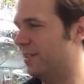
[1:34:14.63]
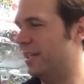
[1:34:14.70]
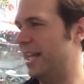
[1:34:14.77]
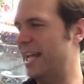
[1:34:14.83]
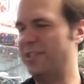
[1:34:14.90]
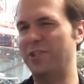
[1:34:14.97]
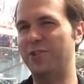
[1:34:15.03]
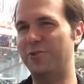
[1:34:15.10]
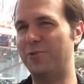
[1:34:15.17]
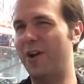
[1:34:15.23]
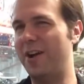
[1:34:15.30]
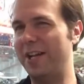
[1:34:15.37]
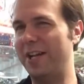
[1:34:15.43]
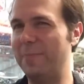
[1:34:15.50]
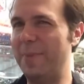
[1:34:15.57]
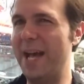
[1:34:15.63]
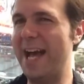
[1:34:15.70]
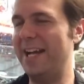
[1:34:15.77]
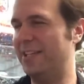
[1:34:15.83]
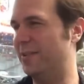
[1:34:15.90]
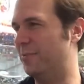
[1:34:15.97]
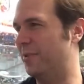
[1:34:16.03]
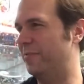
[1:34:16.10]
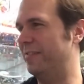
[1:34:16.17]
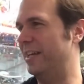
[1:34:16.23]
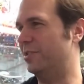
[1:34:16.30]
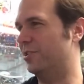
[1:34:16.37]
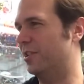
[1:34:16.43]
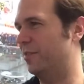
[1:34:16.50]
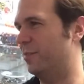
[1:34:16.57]
has a strong impact and
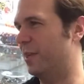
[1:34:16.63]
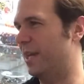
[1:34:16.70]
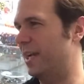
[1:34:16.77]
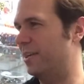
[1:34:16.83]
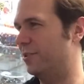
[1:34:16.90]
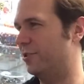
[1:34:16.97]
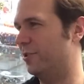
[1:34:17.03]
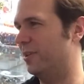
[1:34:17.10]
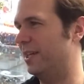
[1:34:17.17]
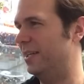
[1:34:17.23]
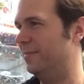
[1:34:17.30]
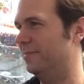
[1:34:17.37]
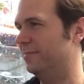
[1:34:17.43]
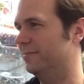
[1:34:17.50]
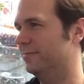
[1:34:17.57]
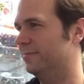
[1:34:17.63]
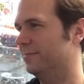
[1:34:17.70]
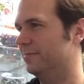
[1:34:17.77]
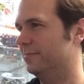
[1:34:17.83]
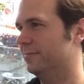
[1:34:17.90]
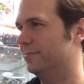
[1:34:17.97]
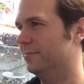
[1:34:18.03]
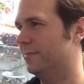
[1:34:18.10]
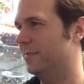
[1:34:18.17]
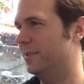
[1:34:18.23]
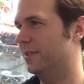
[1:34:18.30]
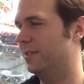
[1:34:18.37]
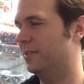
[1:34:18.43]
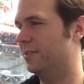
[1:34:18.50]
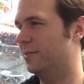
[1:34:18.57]
reflection of what I enjoy.
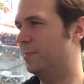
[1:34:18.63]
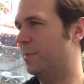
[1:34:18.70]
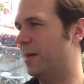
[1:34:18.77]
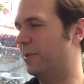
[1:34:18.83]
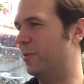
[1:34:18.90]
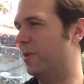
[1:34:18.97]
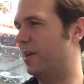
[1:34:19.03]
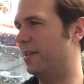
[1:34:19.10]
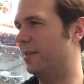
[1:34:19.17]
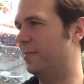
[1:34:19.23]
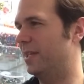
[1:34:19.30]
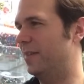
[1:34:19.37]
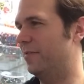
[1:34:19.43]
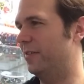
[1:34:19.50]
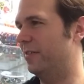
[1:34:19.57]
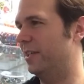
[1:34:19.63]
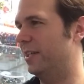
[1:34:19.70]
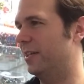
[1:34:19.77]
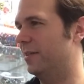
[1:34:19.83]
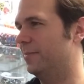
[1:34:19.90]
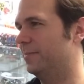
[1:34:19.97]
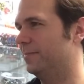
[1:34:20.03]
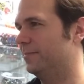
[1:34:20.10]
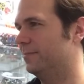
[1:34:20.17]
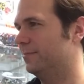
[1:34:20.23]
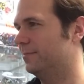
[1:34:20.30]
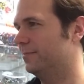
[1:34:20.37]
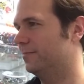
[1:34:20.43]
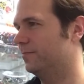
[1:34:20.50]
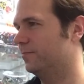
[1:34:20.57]
It's probably one of them, definitely there.
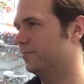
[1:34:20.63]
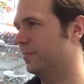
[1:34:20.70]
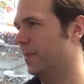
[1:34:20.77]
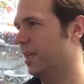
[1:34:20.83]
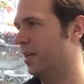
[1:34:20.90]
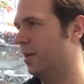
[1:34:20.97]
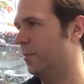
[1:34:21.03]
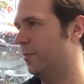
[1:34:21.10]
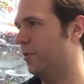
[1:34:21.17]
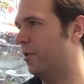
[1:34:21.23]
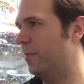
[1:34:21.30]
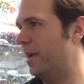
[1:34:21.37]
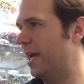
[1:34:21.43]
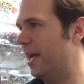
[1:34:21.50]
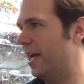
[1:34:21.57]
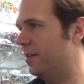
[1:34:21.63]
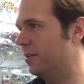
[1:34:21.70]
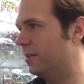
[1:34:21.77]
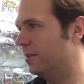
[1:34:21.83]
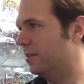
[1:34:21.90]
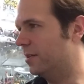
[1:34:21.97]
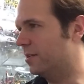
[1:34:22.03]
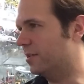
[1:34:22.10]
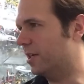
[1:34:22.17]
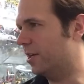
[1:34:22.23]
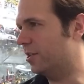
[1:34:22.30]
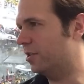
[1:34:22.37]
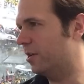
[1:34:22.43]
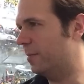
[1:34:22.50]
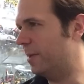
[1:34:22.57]
Protoman, the
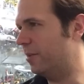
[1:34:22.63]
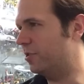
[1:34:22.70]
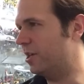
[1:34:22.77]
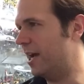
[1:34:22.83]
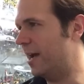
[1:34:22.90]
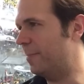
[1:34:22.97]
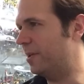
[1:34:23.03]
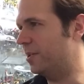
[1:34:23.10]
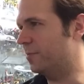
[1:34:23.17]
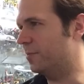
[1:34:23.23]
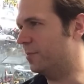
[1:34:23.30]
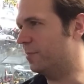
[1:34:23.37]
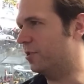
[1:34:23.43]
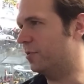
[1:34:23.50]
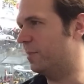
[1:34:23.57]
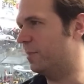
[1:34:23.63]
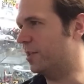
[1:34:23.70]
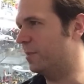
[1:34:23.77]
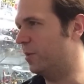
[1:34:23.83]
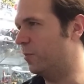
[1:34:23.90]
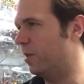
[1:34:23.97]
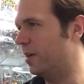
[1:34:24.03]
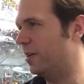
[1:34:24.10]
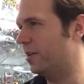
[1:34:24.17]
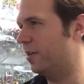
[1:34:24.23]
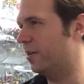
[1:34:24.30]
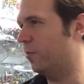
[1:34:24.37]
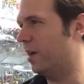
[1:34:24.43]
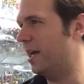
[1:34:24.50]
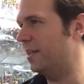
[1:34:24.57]
discussion about Japanese merch makes me wonder,
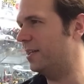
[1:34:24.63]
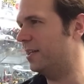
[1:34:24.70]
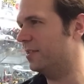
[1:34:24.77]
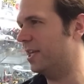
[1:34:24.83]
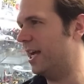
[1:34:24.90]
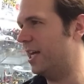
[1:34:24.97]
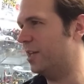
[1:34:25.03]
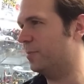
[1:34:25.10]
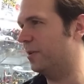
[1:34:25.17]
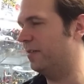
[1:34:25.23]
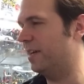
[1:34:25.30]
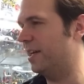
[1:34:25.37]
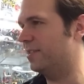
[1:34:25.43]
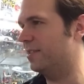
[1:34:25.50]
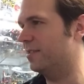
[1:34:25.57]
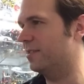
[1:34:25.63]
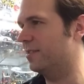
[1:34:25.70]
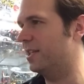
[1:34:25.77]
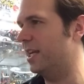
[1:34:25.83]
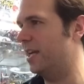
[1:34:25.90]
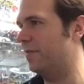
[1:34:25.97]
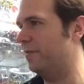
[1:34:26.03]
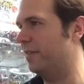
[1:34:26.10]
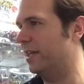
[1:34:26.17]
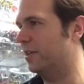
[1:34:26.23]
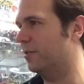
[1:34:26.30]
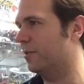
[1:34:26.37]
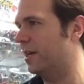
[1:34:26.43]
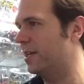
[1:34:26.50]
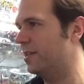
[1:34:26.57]
why doesn't Hasbro license TF like
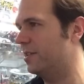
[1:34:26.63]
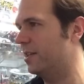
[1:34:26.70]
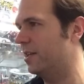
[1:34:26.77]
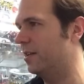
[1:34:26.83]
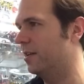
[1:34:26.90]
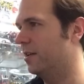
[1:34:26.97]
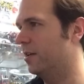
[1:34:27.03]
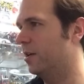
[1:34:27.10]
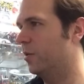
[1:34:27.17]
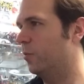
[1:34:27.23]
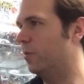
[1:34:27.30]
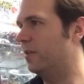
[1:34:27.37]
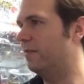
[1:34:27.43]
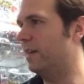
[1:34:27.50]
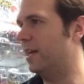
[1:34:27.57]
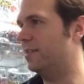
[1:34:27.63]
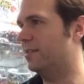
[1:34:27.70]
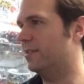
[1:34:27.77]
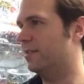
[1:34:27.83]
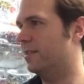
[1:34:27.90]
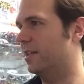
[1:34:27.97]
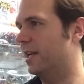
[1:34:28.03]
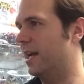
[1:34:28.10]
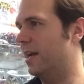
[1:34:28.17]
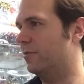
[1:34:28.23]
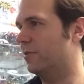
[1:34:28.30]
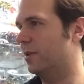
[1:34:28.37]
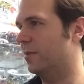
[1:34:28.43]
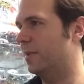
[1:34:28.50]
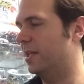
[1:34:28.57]
crazy? Wouldn't licensing out
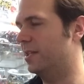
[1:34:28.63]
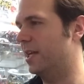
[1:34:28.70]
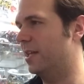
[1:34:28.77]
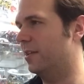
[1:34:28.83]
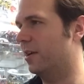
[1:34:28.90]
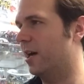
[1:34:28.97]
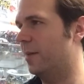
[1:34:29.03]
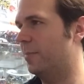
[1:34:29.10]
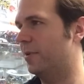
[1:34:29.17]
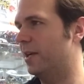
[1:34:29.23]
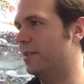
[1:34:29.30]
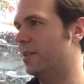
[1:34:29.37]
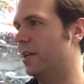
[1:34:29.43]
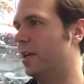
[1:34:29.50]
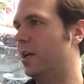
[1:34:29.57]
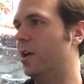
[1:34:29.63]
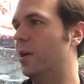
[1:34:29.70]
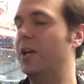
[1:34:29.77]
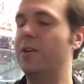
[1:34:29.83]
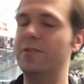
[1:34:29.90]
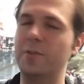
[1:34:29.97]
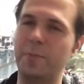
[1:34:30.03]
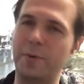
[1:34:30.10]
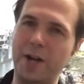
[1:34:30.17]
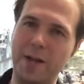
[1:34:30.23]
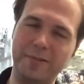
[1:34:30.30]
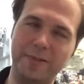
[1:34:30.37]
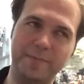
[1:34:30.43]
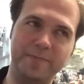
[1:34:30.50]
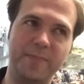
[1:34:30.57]
trying to maintain the copyrights? Here's the
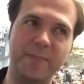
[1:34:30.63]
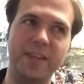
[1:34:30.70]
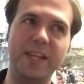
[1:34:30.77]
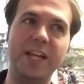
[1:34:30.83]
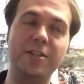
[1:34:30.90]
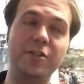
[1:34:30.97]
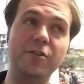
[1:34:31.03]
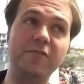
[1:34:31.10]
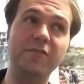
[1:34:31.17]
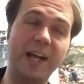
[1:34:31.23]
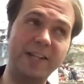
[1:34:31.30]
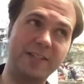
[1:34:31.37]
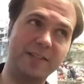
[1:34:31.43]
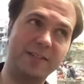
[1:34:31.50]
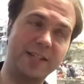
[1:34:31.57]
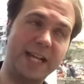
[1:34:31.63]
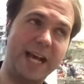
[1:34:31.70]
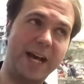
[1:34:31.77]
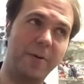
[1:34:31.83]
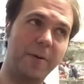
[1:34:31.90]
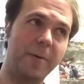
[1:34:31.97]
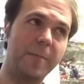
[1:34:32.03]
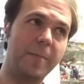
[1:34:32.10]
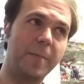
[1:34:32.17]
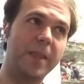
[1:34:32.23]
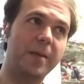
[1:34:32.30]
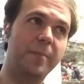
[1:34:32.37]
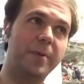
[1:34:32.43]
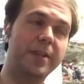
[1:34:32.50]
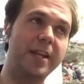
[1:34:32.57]
problem. They do license it out,
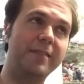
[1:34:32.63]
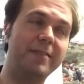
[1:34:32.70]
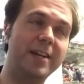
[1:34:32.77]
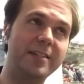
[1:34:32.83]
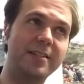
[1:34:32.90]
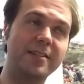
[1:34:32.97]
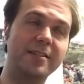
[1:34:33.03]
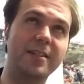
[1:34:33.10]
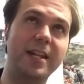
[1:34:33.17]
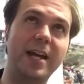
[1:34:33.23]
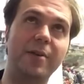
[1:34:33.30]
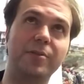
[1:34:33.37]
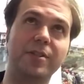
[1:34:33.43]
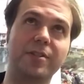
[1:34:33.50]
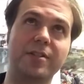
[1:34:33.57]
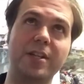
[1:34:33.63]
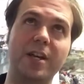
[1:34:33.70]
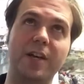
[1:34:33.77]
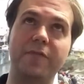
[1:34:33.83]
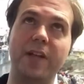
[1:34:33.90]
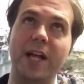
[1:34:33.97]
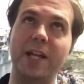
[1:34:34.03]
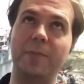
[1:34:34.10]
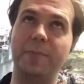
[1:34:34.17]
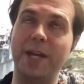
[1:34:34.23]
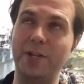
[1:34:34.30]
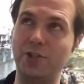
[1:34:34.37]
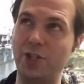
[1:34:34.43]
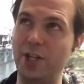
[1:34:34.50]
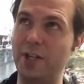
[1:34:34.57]
but they license it out to stuff like
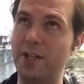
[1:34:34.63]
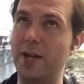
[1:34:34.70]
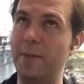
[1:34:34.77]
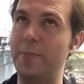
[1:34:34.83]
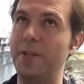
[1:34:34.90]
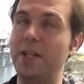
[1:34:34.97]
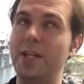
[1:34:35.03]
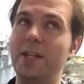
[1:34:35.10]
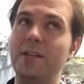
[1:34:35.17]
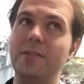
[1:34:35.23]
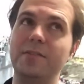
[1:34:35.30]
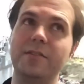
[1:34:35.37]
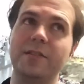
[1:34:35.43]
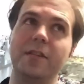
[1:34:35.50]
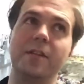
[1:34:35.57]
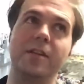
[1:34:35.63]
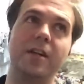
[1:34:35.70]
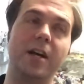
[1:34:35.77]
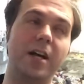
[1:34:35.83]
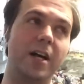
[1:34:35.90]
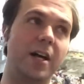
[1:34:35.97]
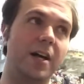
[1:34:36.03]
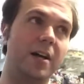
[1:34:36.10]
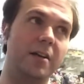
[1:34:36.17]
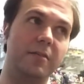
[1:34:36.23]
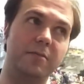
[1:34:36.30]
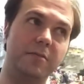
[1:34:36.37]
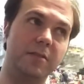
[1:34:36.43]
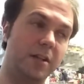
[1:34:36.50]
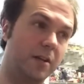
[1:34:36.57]
bedsheet companies.
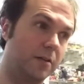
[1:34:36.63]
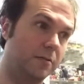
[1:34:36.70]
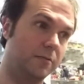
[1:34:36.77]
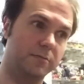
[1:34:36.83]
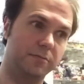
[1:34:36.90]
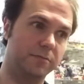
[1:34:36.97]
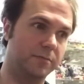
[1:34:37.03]
You know,